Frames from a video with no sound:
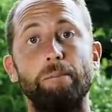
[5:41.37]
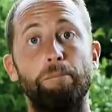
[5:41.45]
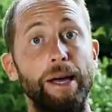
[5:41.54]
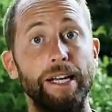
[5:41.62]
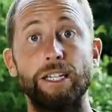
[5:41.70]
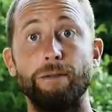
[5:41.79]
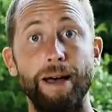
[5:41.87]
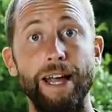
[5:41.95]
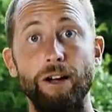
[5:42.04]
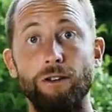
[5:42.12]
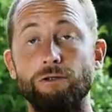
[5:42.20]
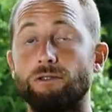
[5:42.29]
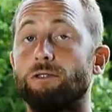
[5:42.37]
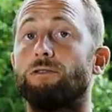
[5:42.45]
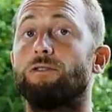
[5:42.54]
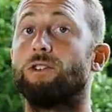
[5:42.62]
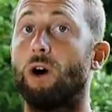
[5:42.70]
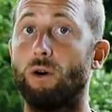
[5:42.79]
big tomatoes
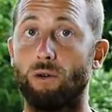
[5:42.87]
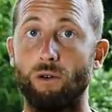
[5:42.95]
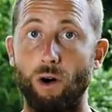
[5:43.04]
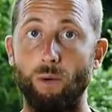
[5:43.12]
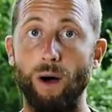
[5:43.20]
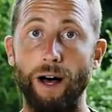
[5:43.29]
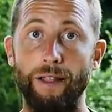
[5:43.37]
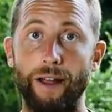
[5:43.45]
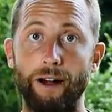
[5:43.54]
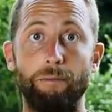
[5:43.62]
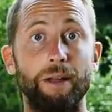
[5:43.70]
don't grow well there,